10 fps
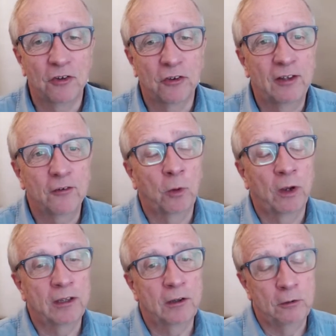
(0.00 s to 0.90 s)
So that's where
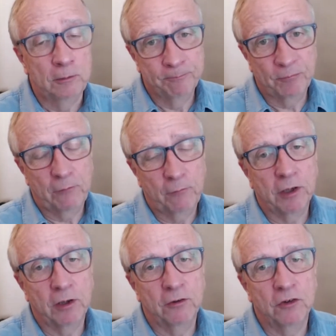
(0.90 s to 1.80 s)
if you
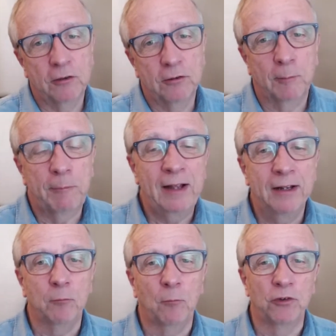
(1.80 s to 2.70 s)
go to a bank
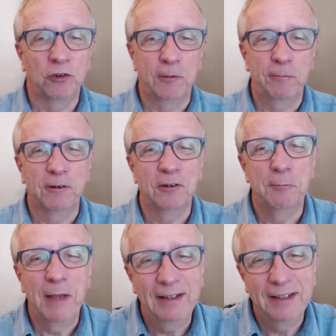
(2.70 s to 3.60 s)
and want to open a new
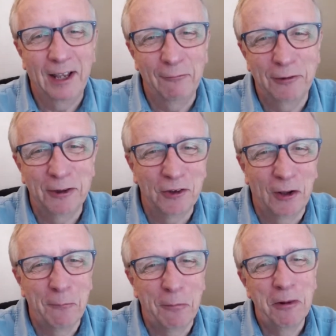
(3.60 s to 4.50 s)
bank account, for
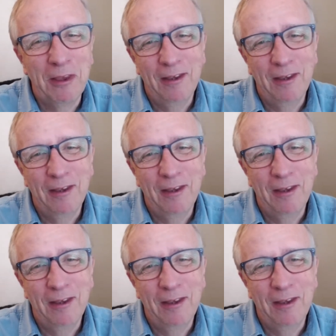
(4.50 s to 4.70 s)
example,